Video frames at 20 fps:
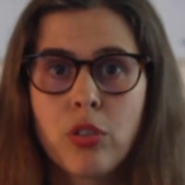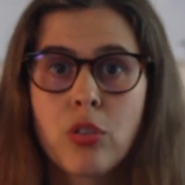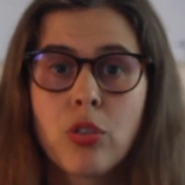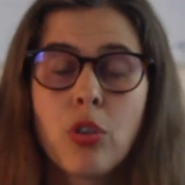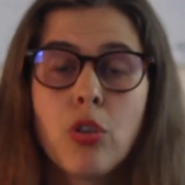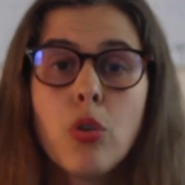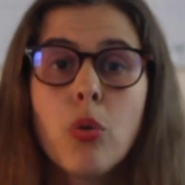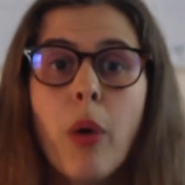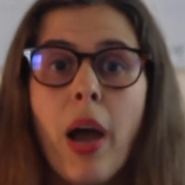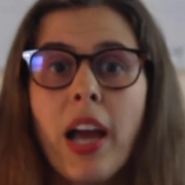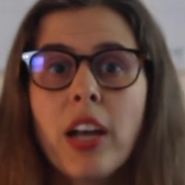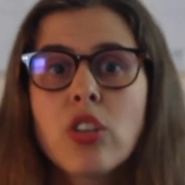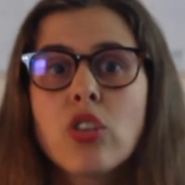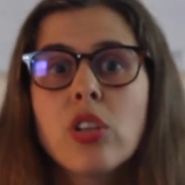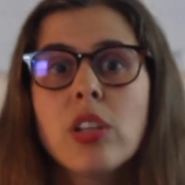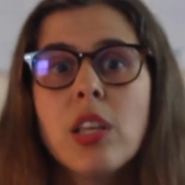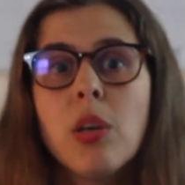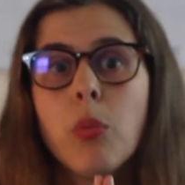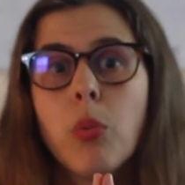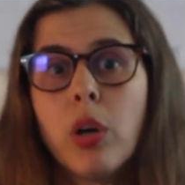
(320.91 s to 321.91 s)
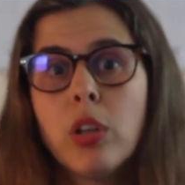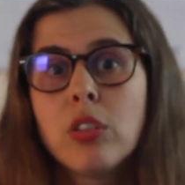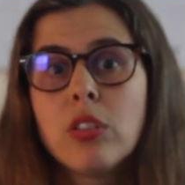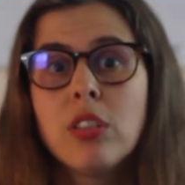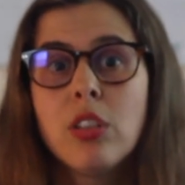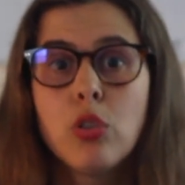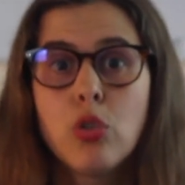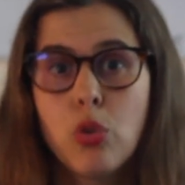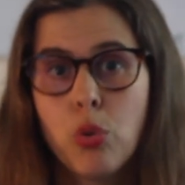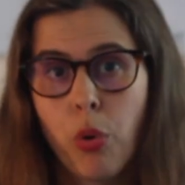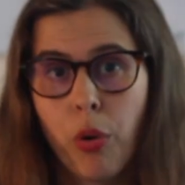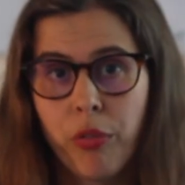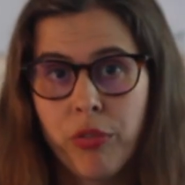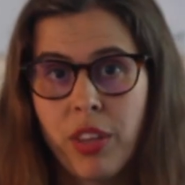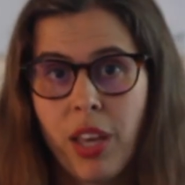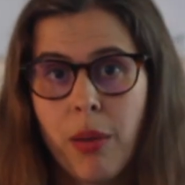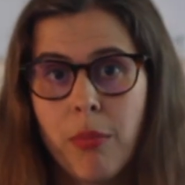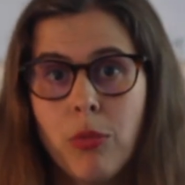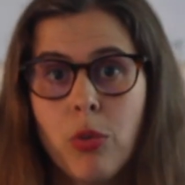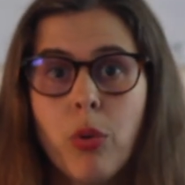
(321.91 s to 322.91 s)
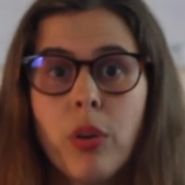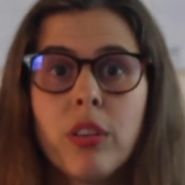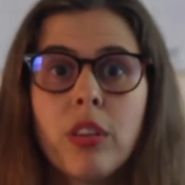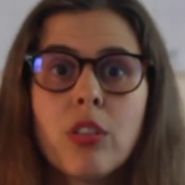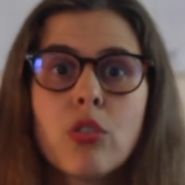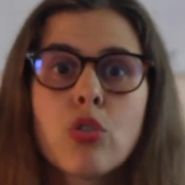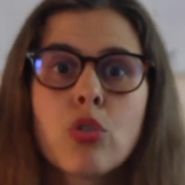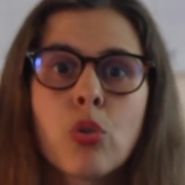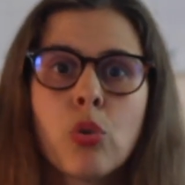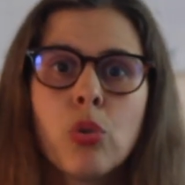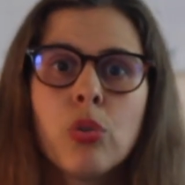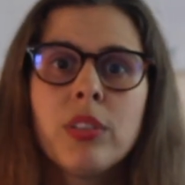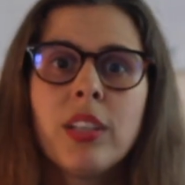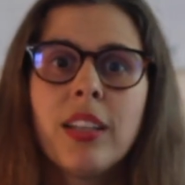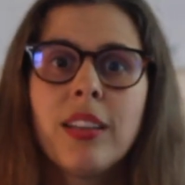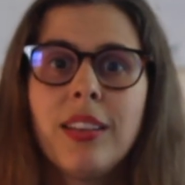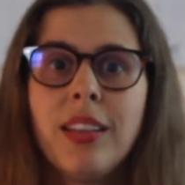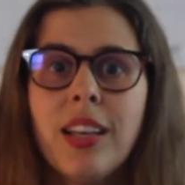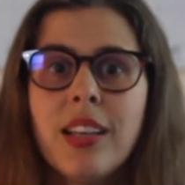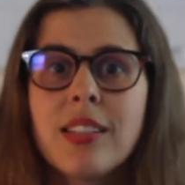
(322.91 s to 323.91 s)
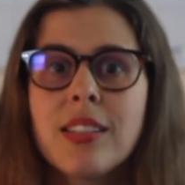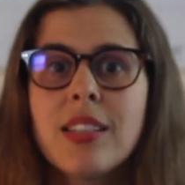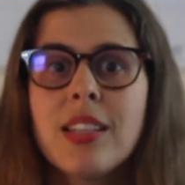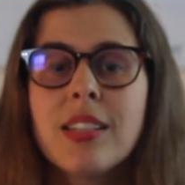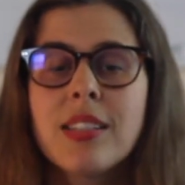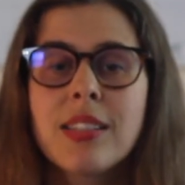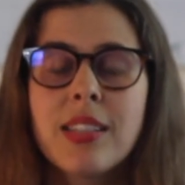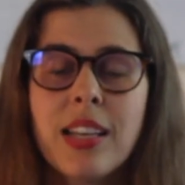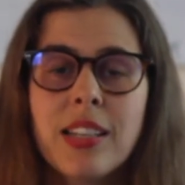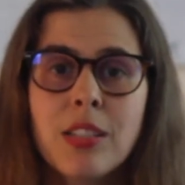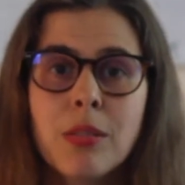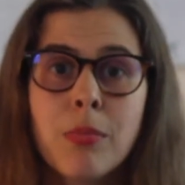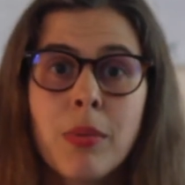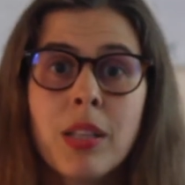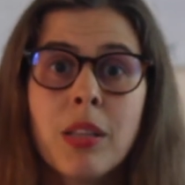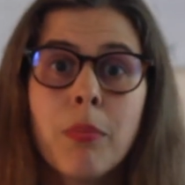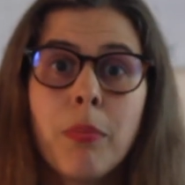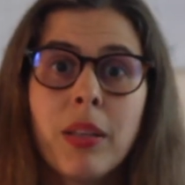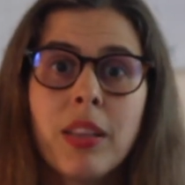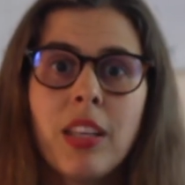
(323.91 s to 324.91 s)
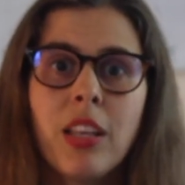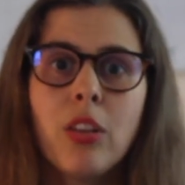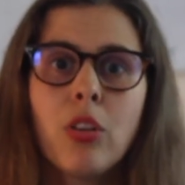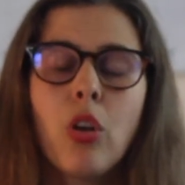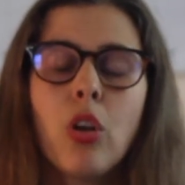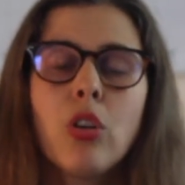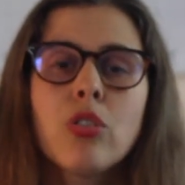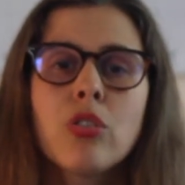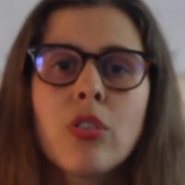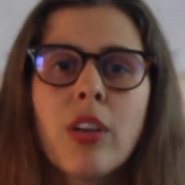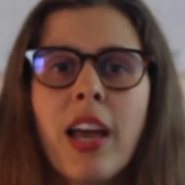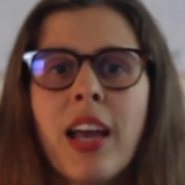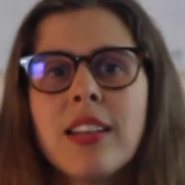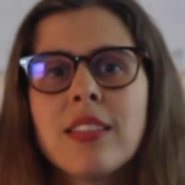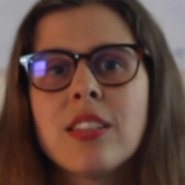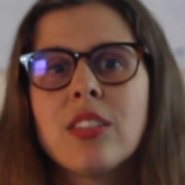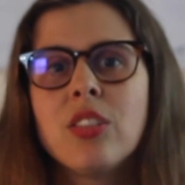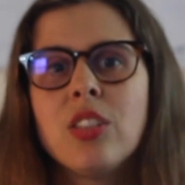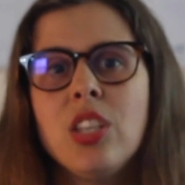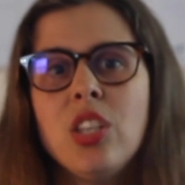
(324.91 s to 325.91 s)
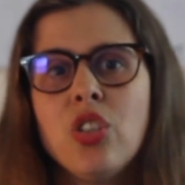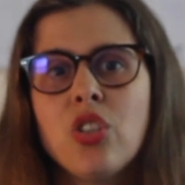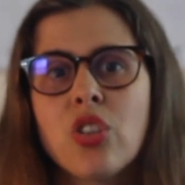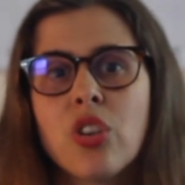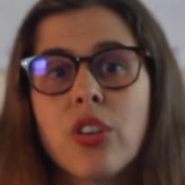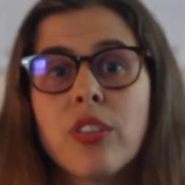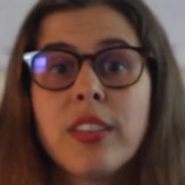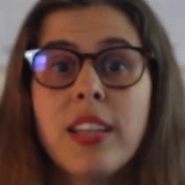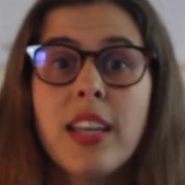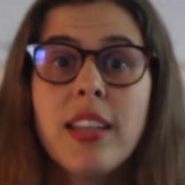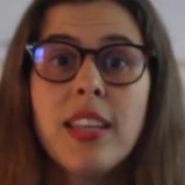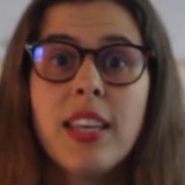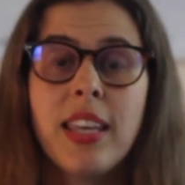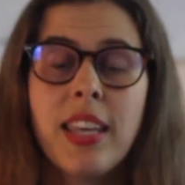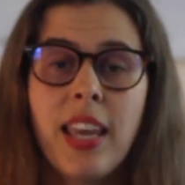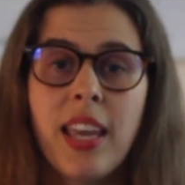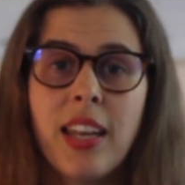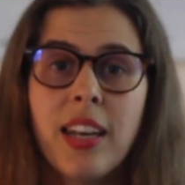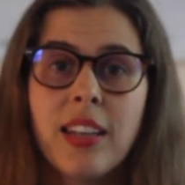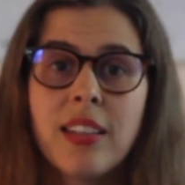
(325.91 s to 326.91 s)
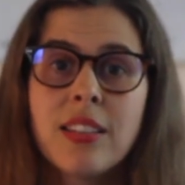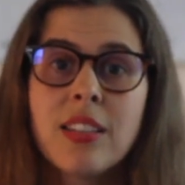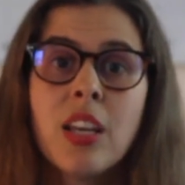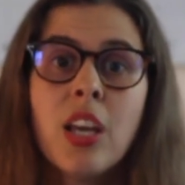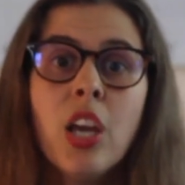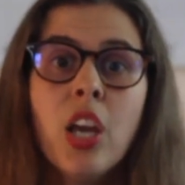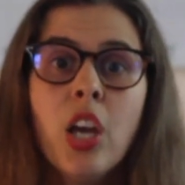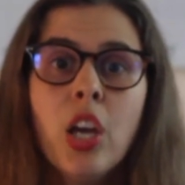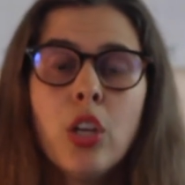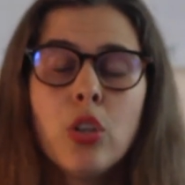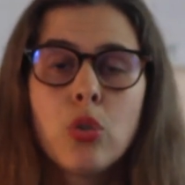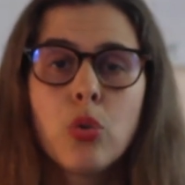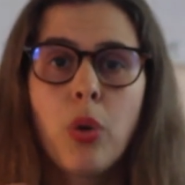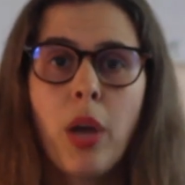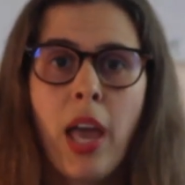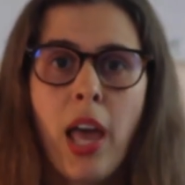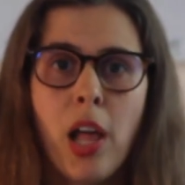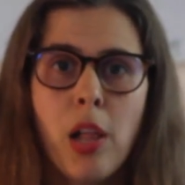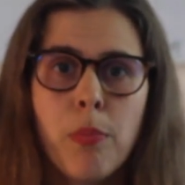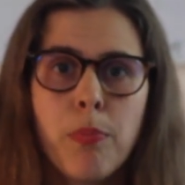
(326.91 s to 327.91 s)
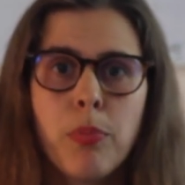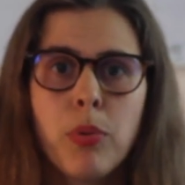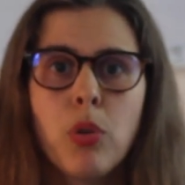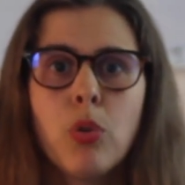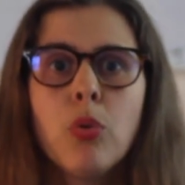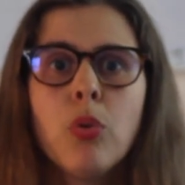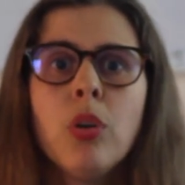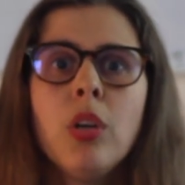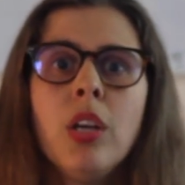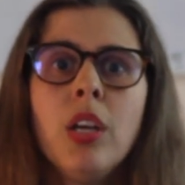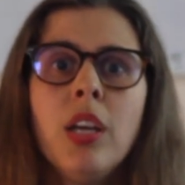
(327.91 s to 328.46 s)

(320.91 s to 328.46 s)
So you actually want the two of them. You want a school that does the assessment, but it also has a teacher dedicated to help you